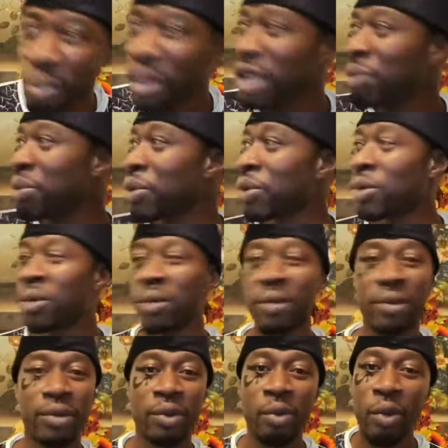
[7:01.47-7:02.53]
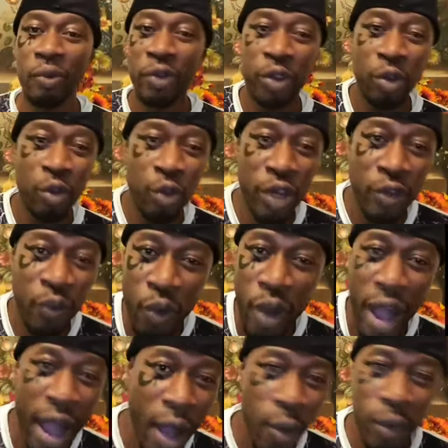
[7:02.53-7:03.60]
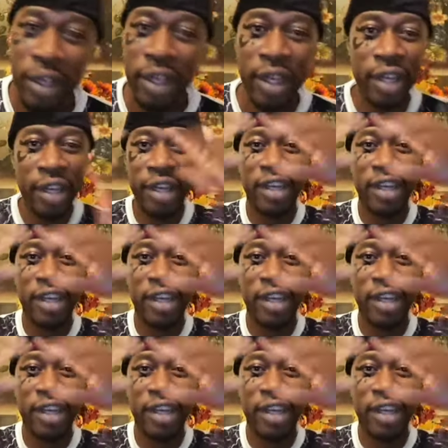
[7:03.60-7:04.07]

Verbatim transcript: people with a three, four hour